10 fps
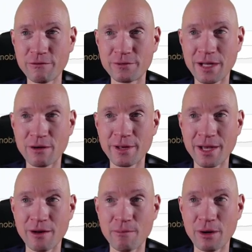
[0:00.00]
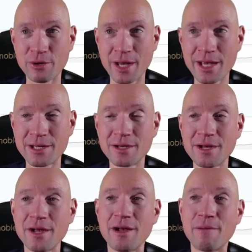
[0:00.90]
now they are about 8.
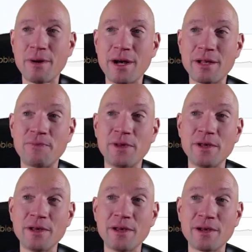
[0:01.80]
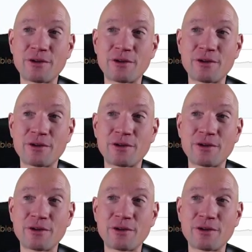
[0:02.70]
But the